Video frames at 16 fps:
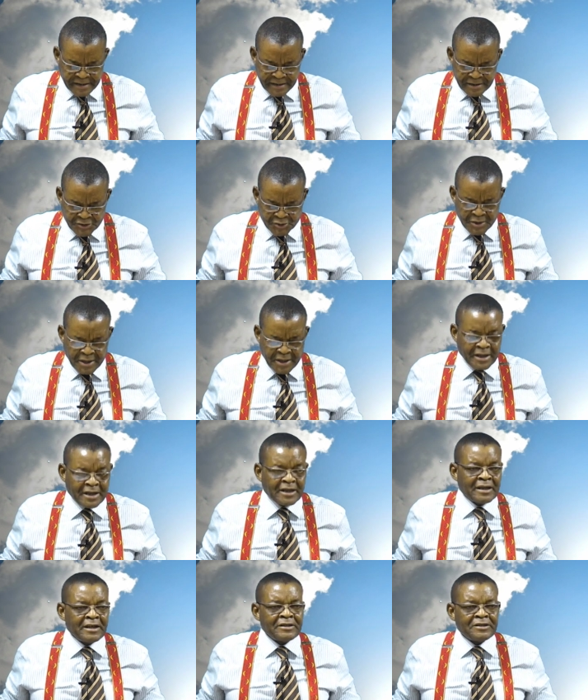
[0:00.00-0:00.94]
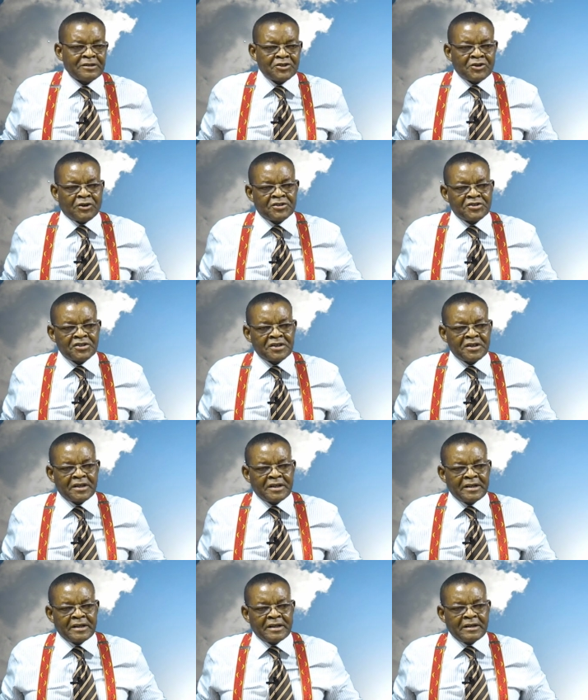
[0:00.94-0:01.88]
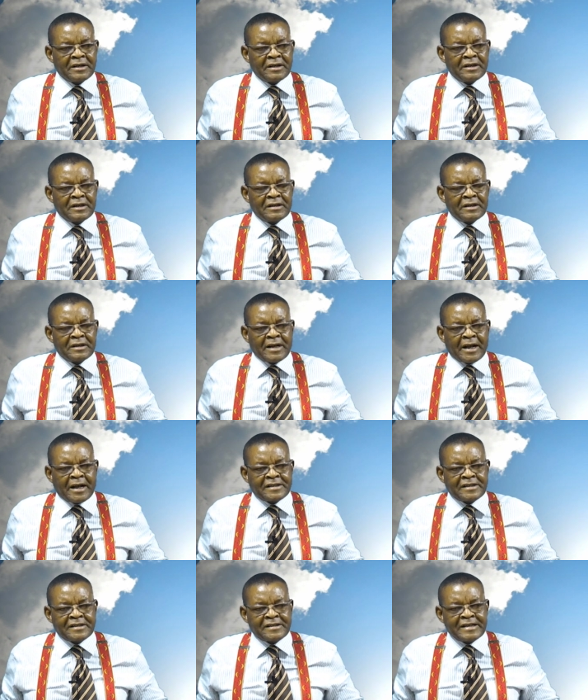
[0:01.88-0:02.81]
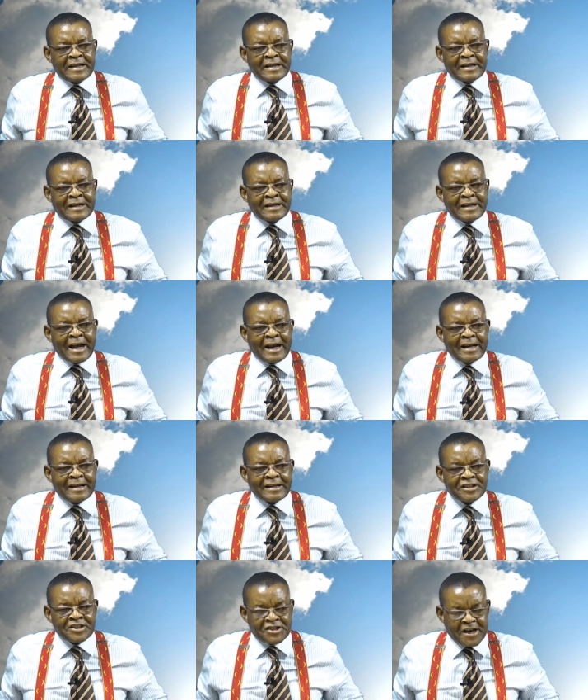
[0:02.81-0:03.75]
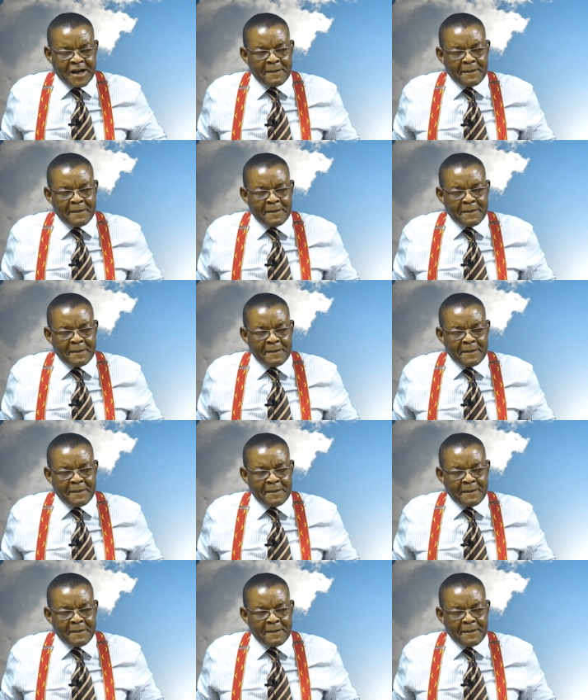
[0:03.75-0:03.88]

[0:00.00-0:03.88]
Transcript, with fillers: to the church that is in Galatia.